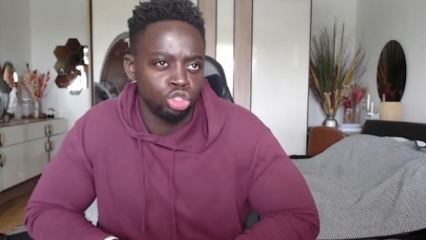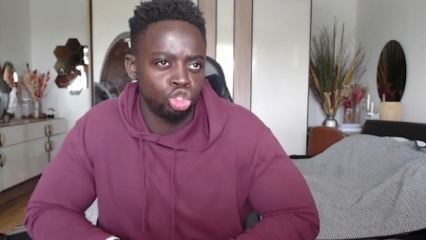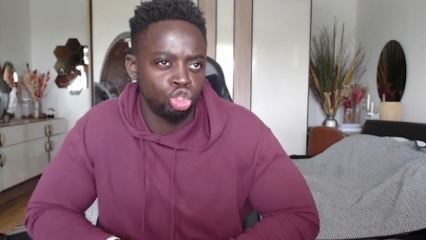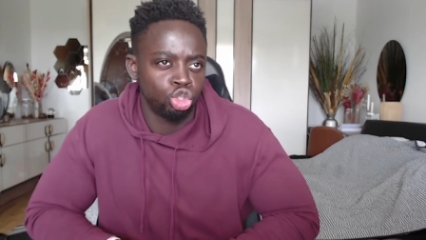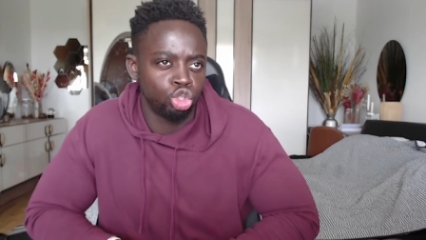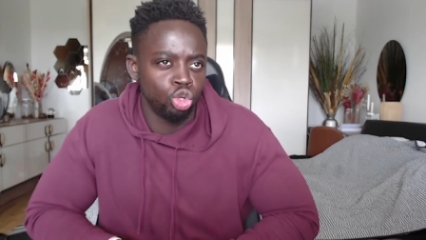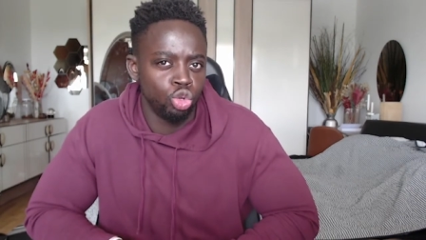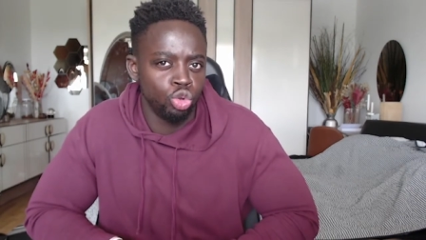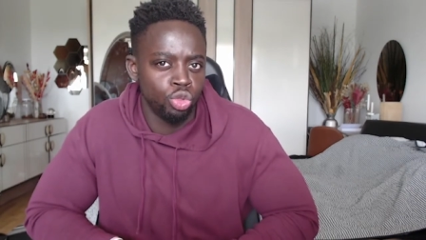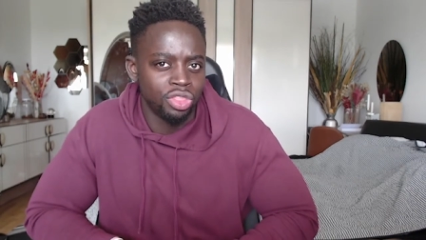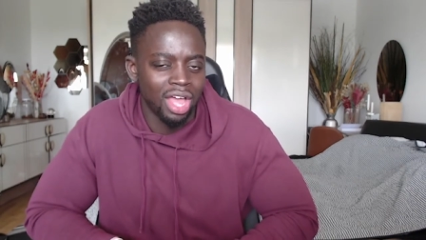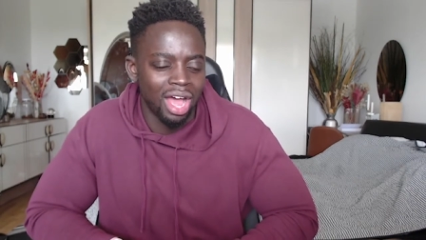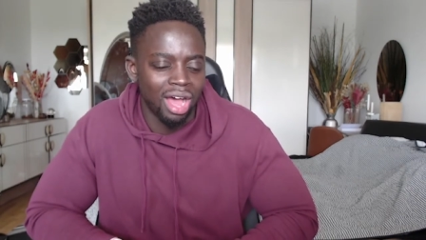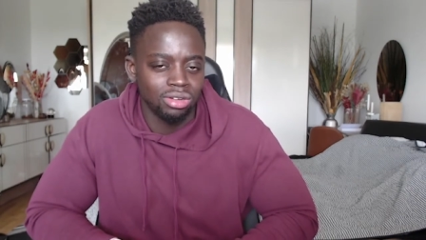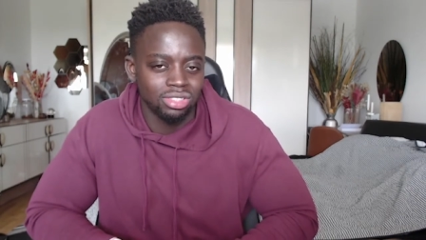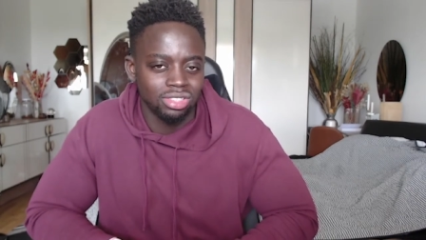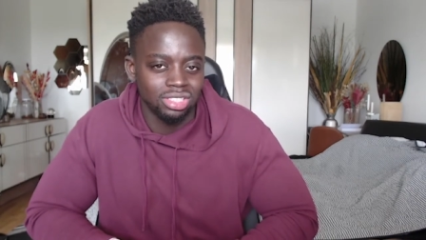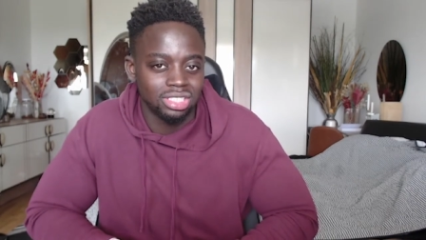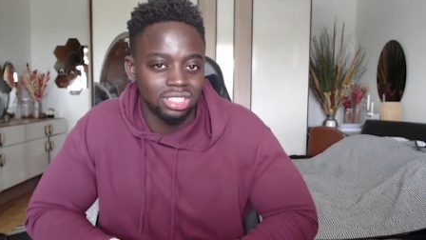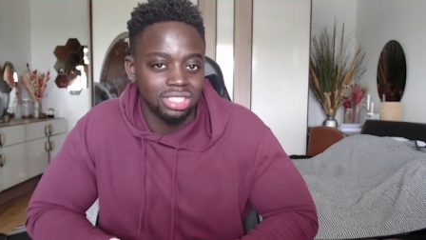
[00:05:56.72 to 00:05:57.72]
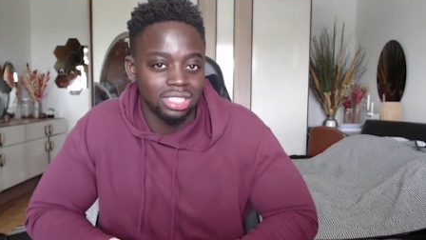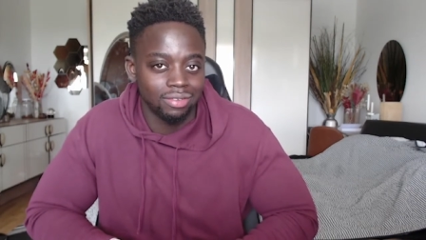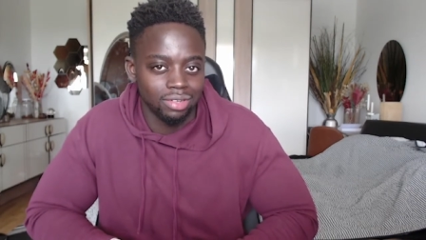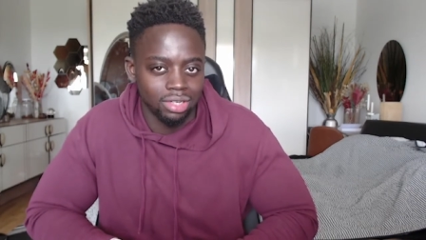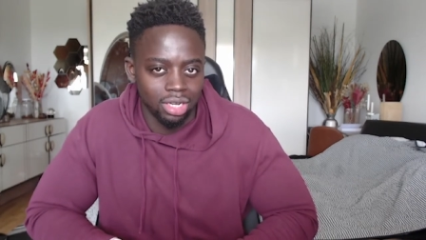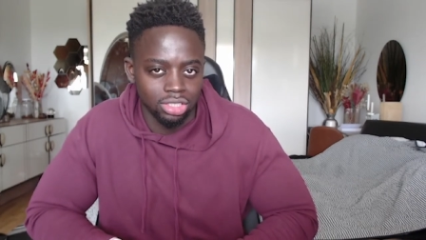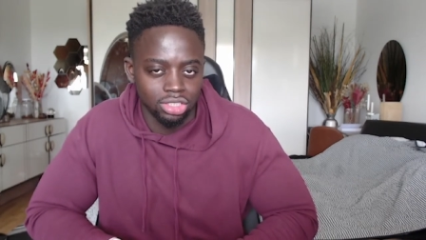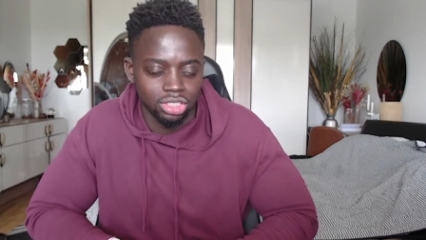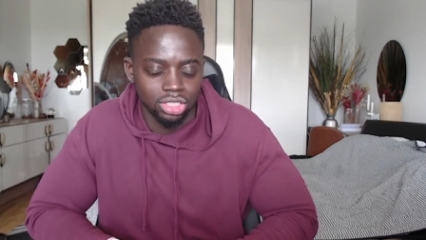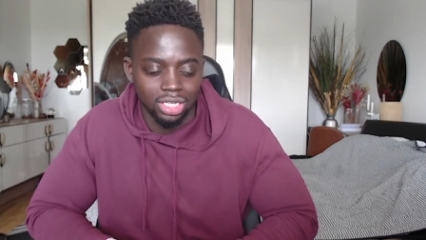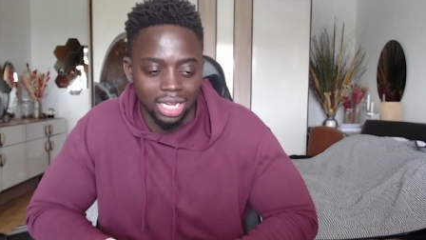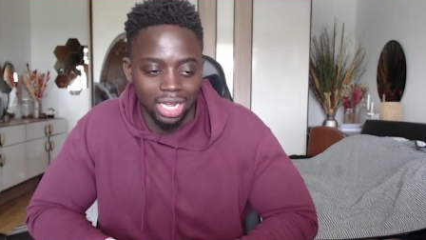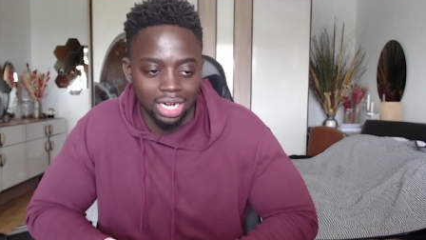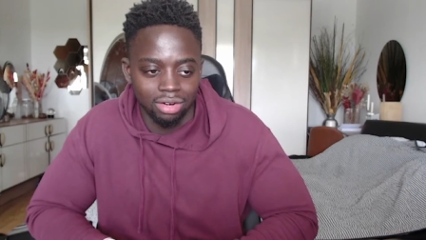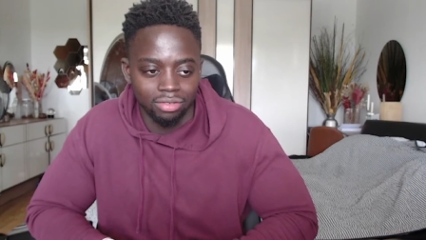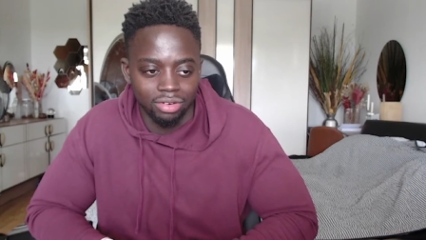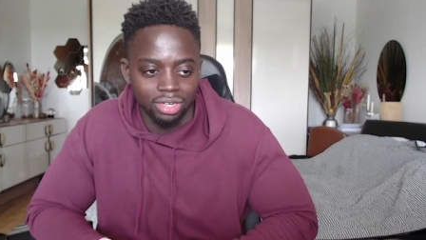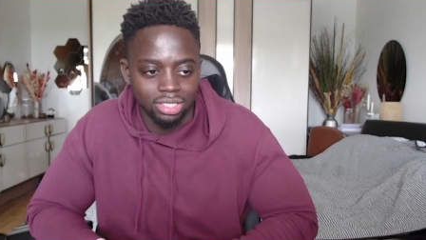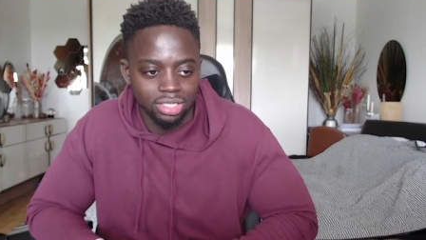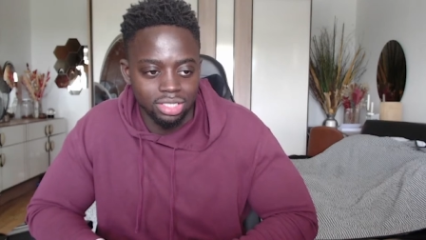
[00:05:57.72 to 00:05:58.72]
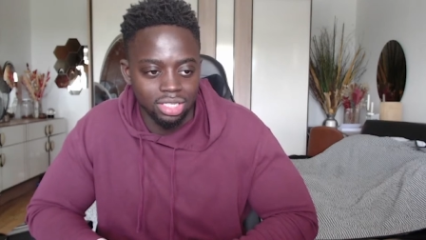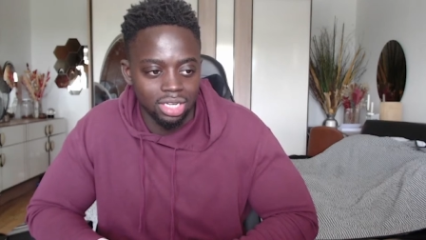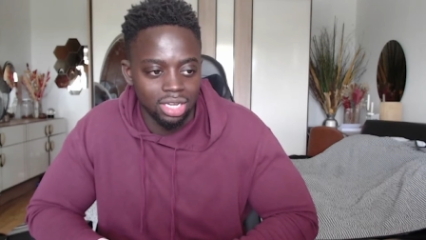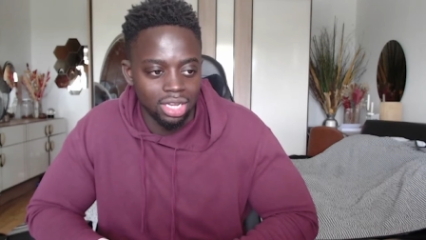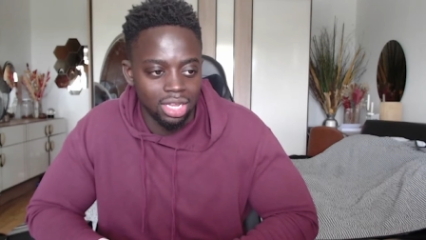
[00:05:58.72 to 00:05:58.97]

two thousand seven hundred calories.